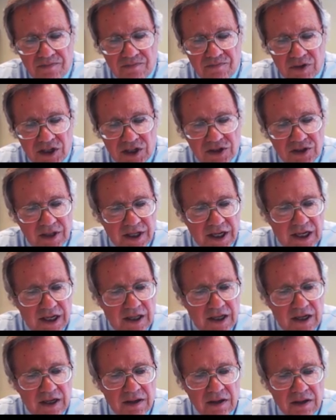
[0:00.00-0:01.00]

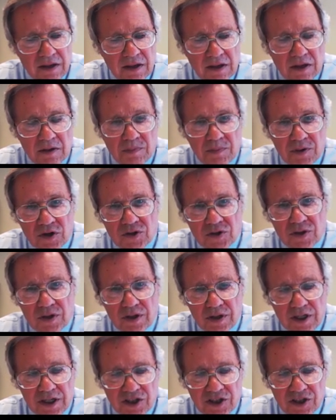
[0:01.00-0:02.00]
misleading,
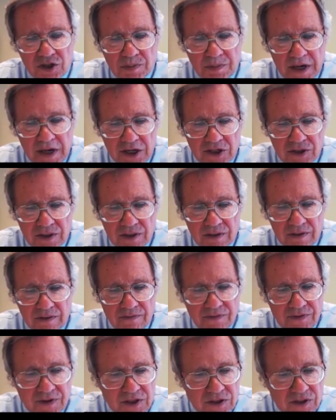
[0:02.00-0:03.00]
personal inspection,
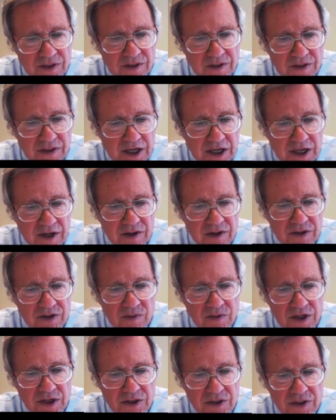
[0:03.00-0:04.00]
physical
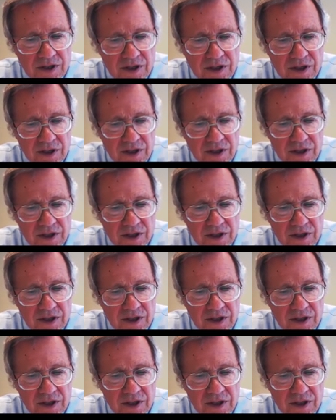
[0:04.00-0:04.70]
characteristics,